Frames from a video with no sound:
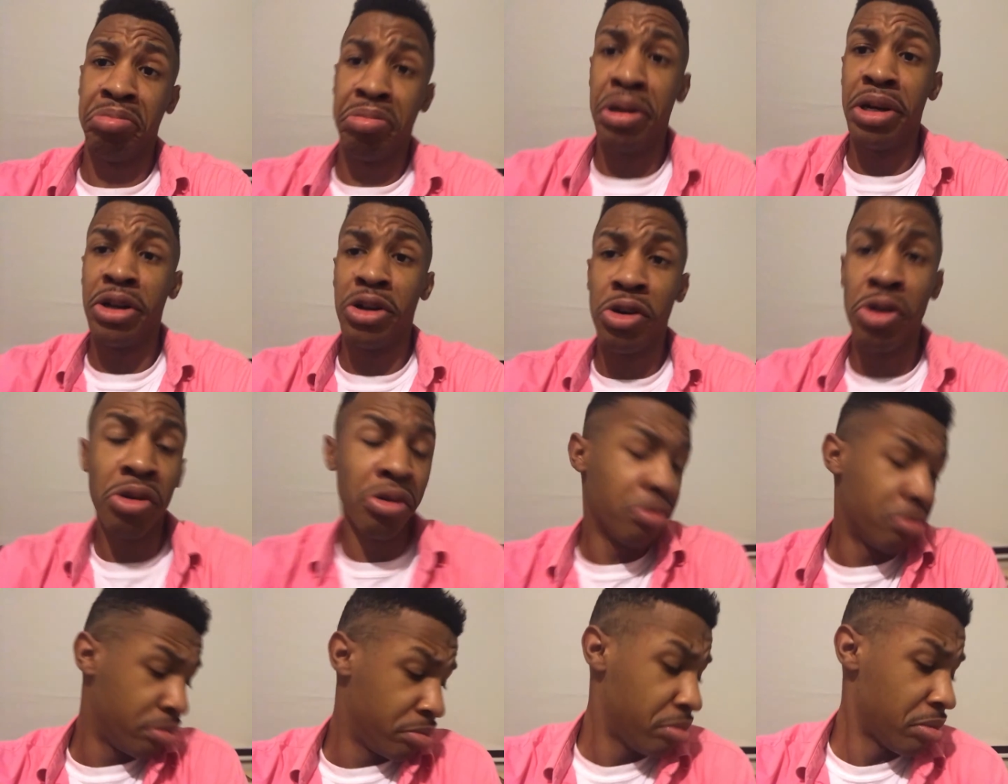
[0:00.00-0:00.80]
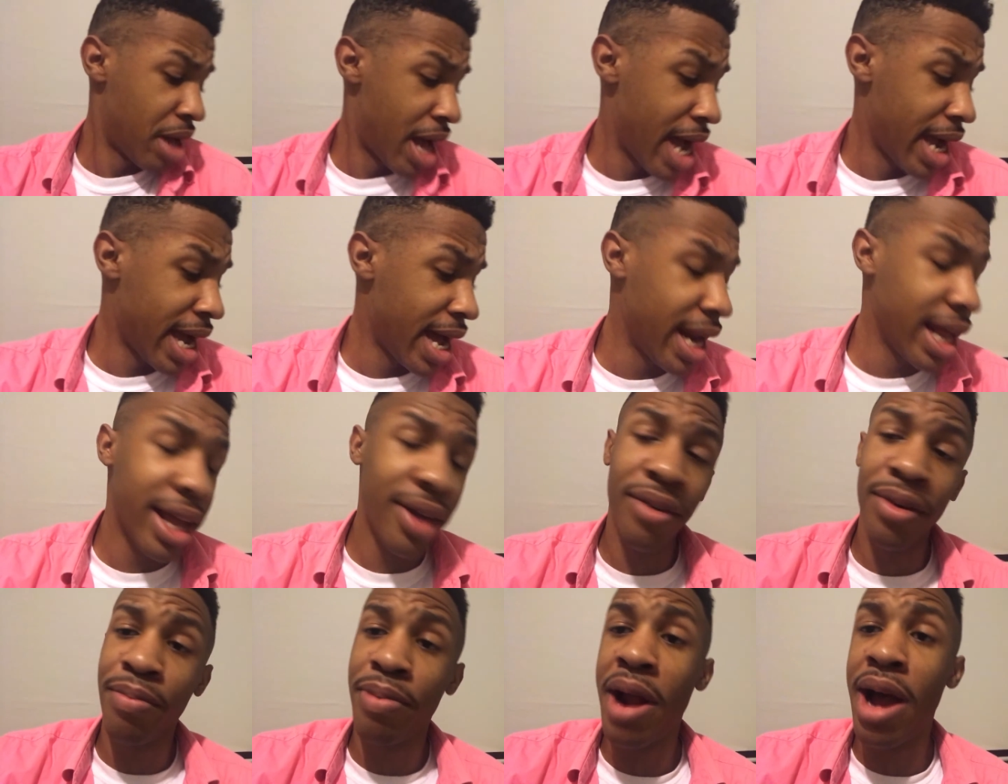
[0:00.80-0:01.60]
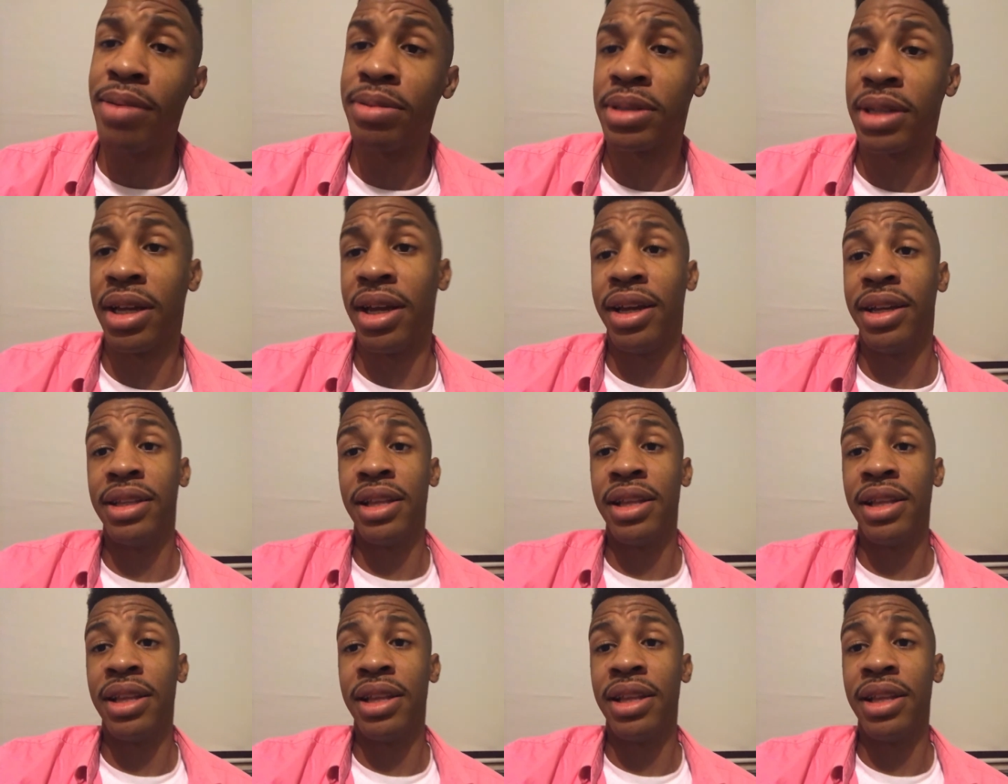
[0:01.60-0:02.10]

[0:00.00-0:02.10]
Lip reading: Pretty cool. I gotta give it props.